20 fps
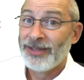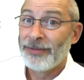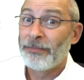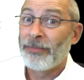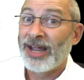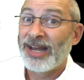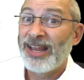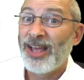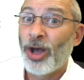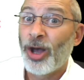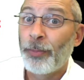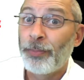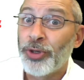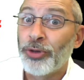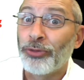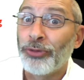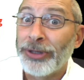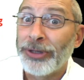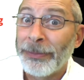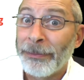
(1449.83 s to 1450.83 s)
Might help
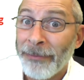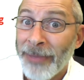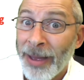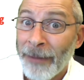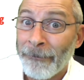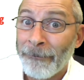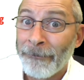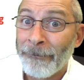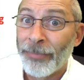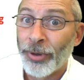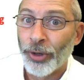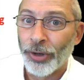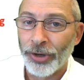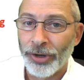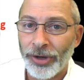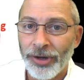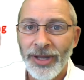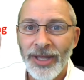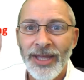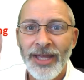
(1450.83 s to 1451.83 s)
you
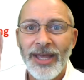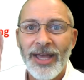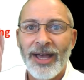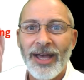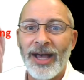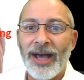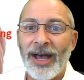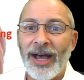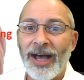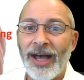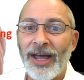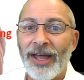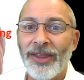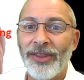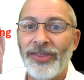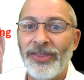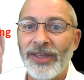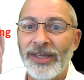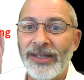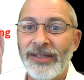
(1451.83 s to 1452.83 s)
remember
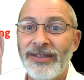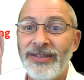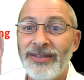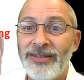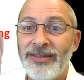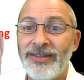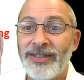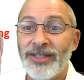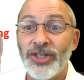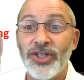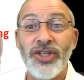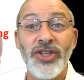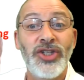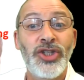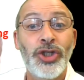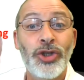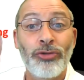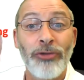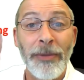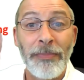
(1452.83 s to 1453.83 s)
the
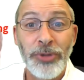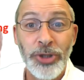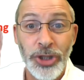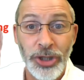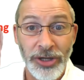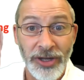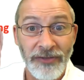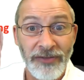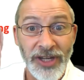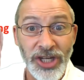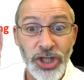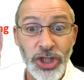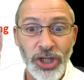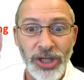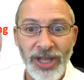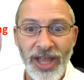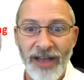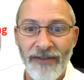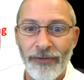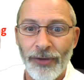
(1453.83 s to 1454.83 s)
description of each
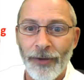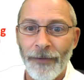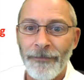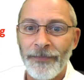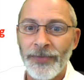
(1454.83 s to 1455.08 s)
level.